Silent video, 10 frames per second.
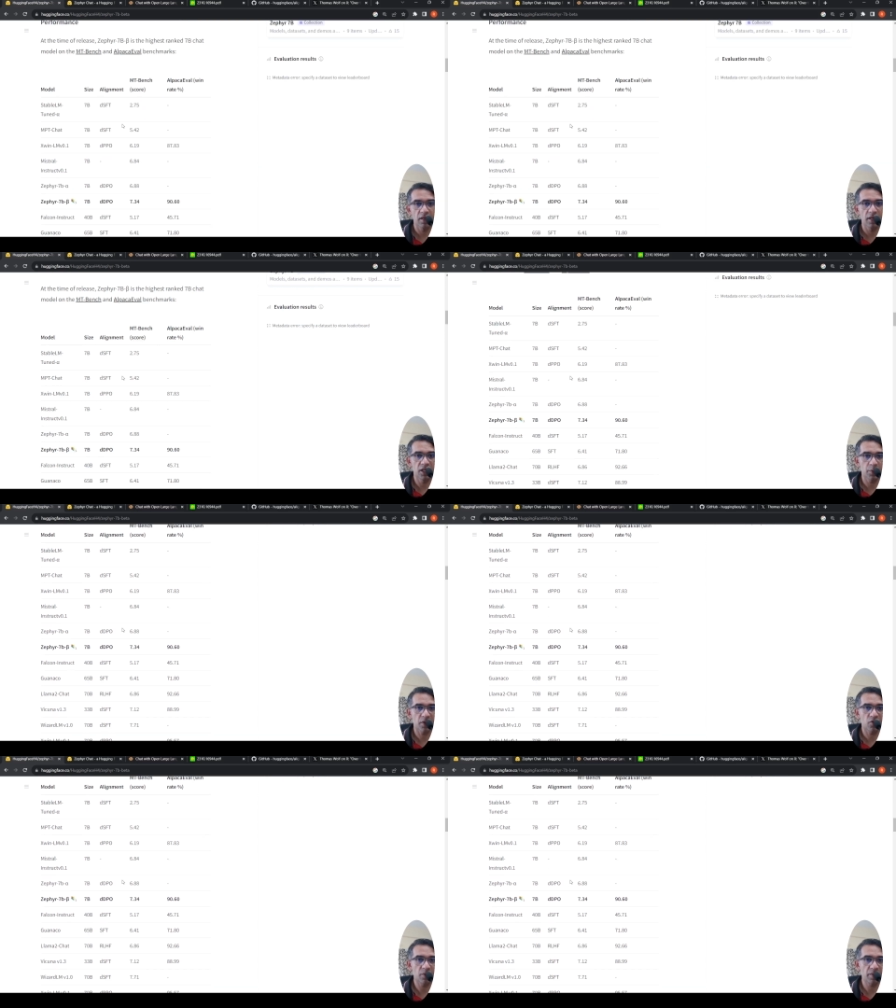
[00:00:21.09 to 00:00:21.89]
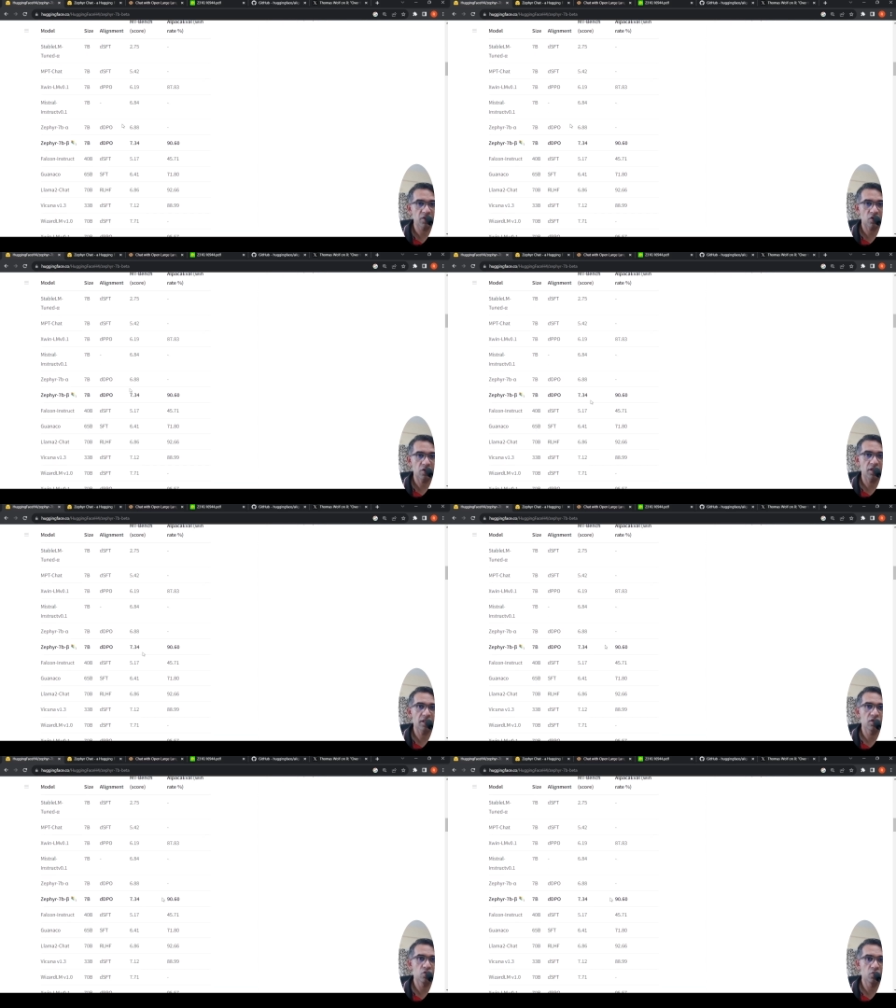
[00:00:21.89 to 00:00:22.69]
Its performance on
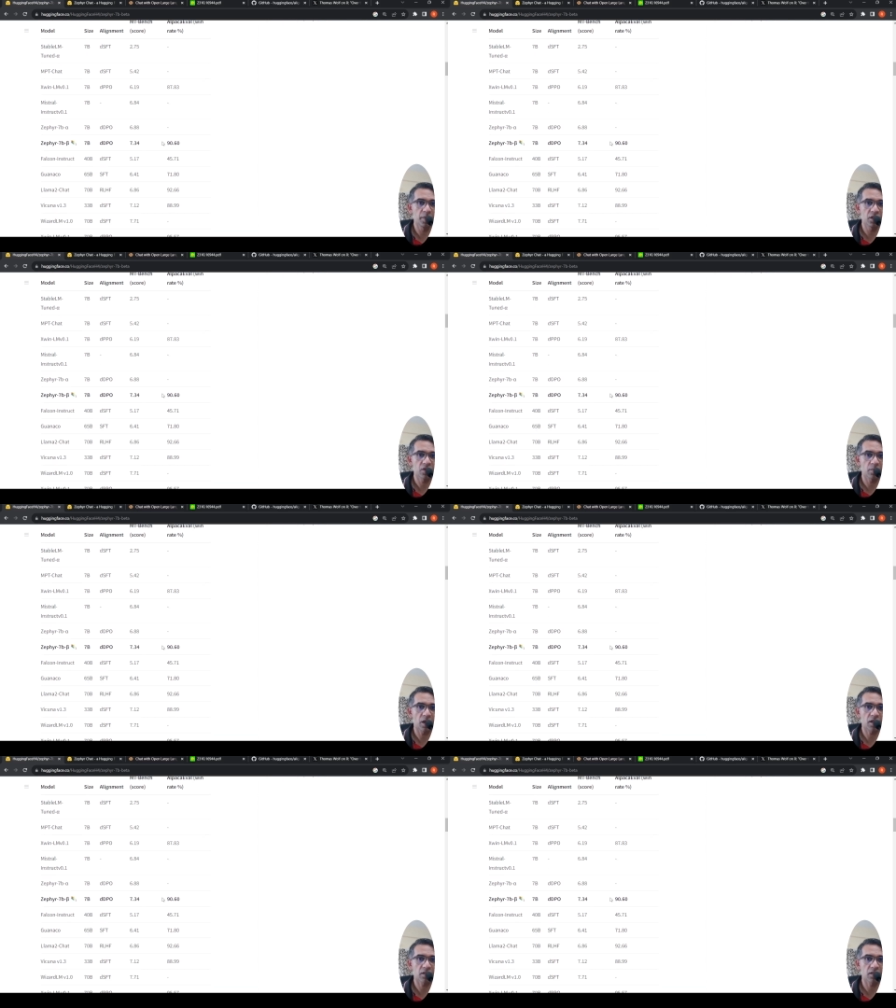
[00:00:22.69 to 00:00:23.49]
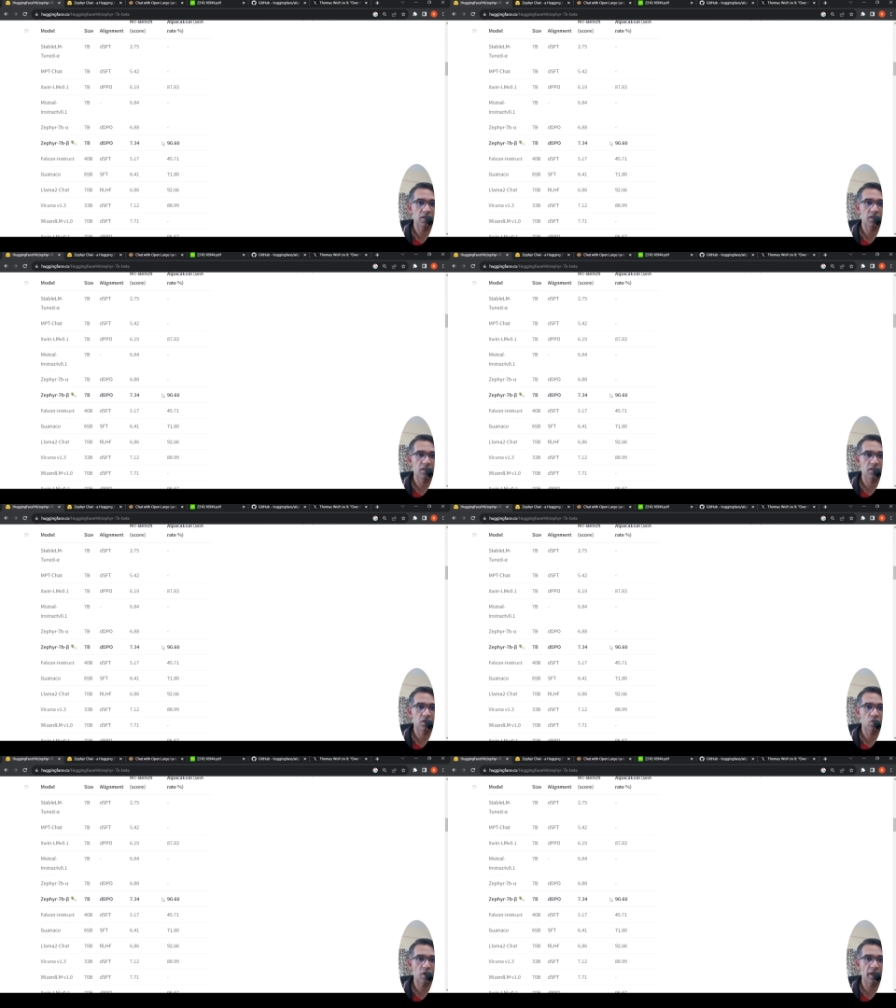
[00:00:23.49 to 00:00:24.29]
these two benchmarks is
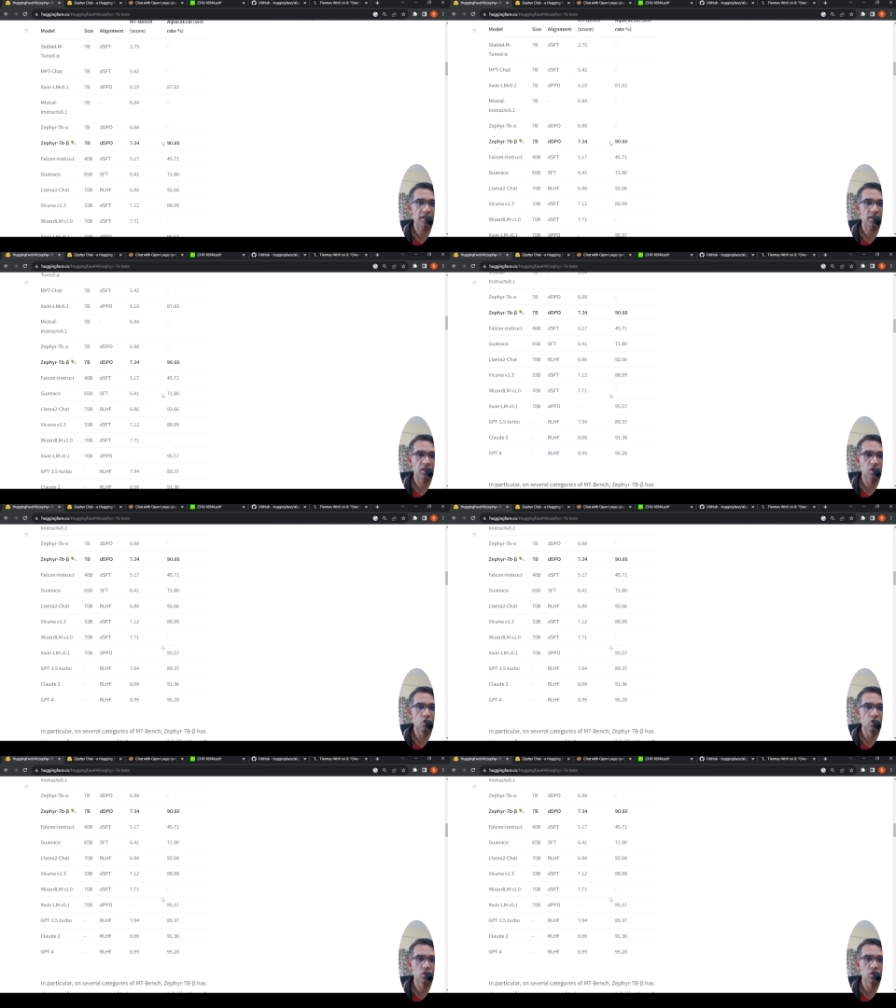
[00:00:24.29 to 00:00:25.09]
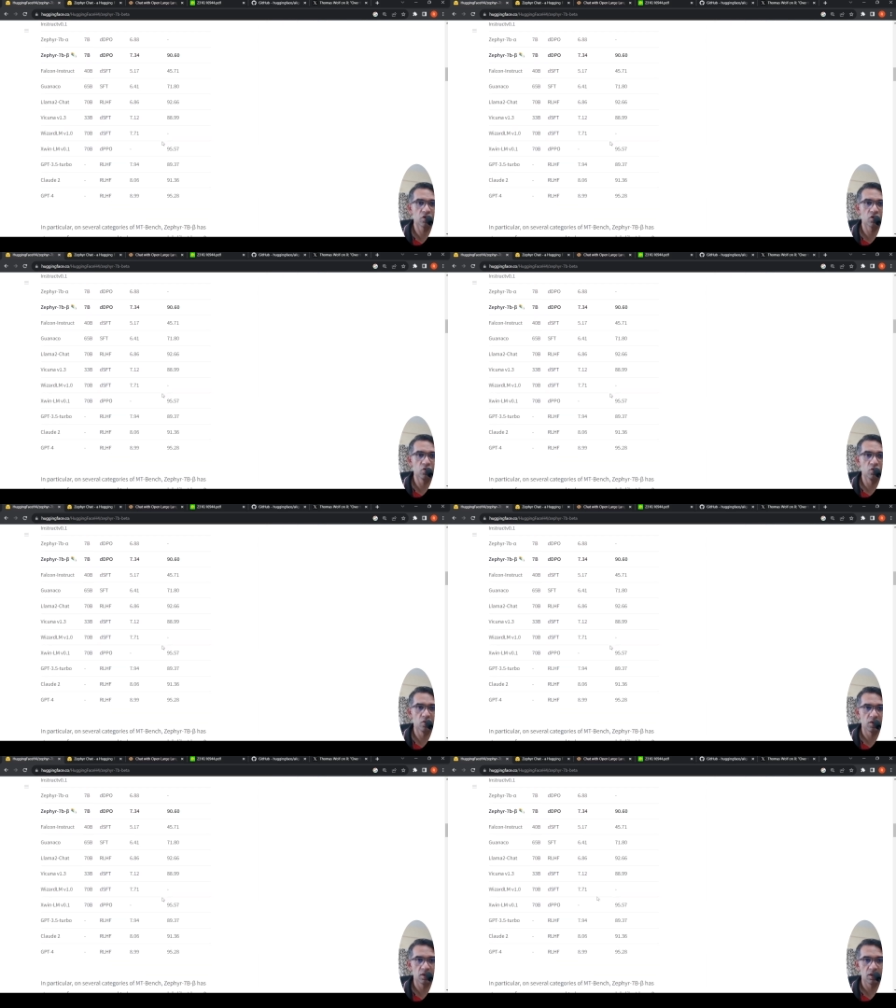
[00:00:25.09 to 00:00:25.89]
quite close
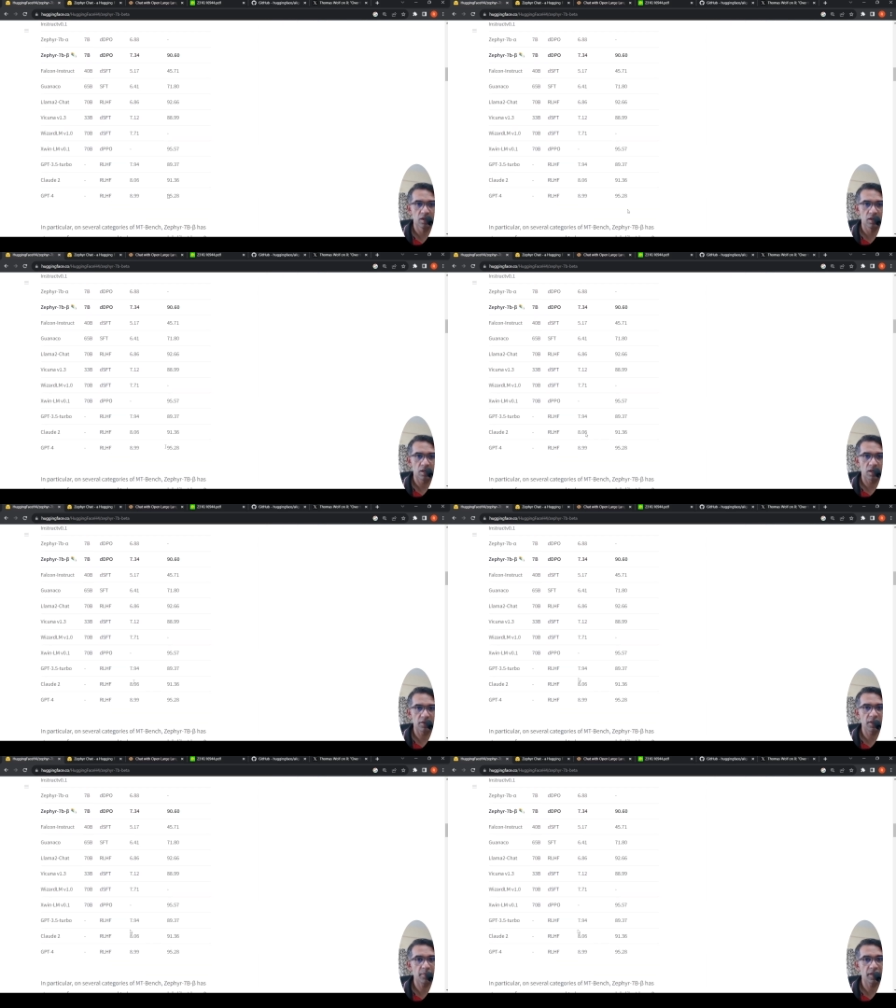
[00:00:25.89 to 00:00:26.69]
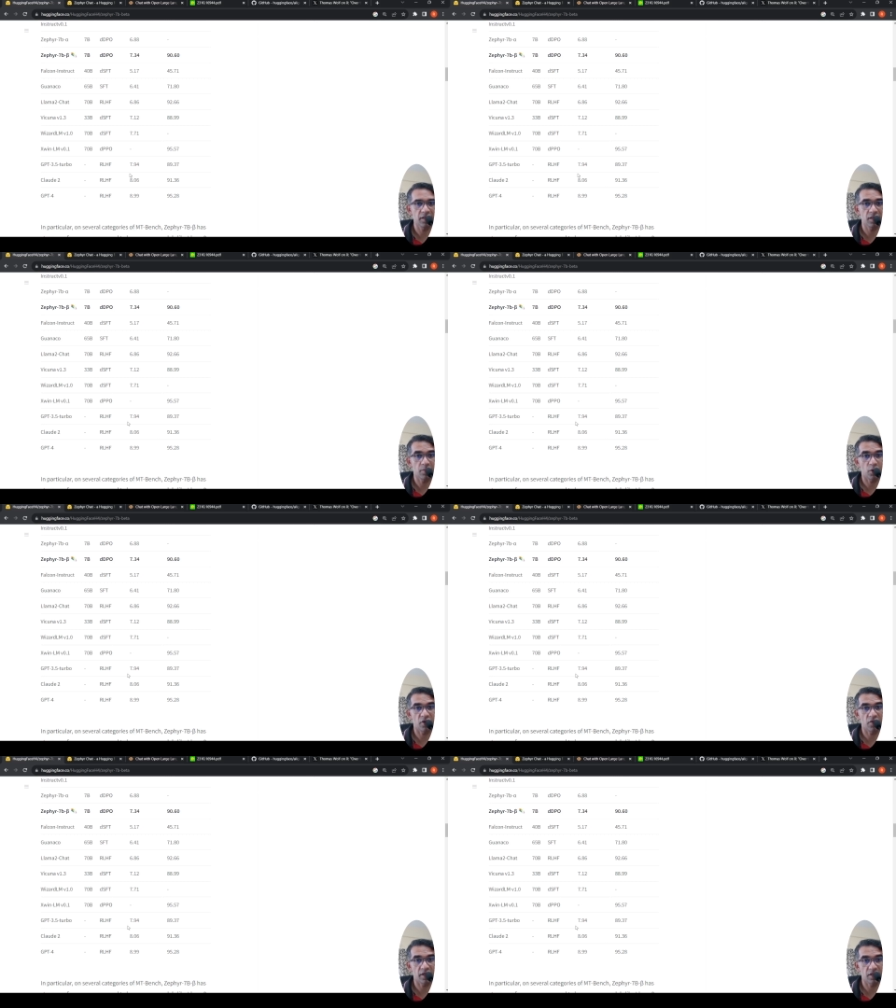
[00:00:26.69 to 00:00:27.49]
to GPT
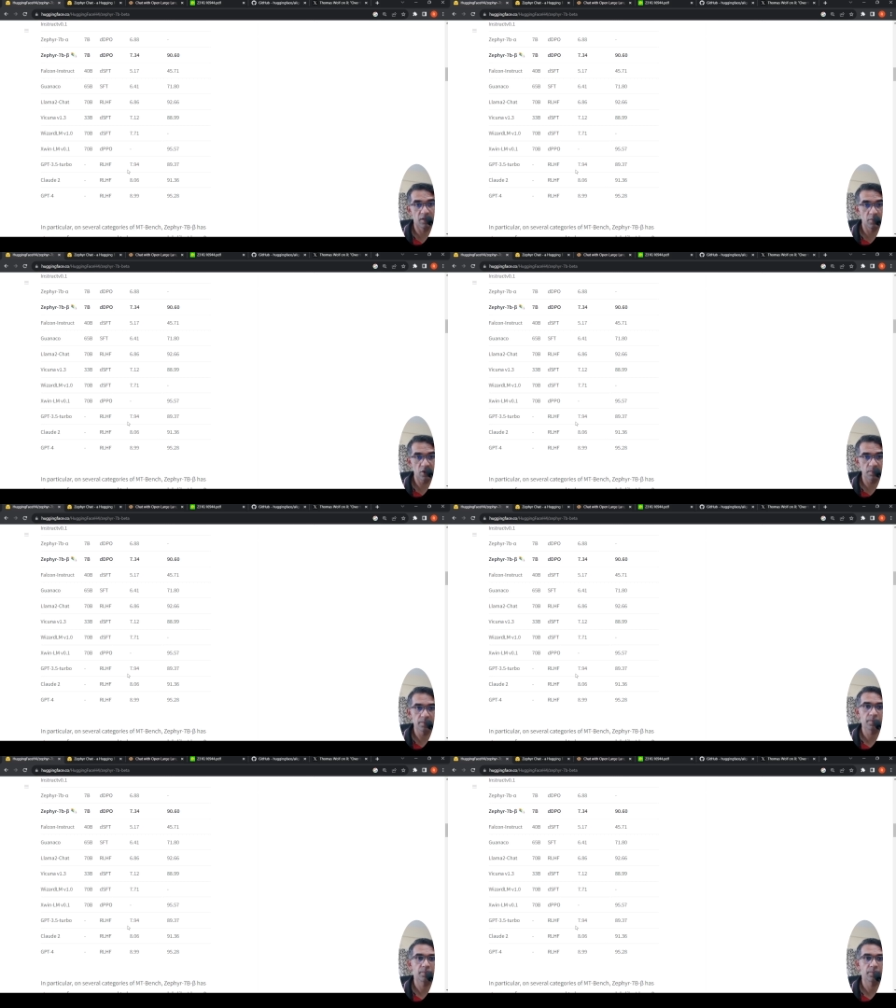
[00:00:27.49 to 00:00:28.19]
3.5 Turbo,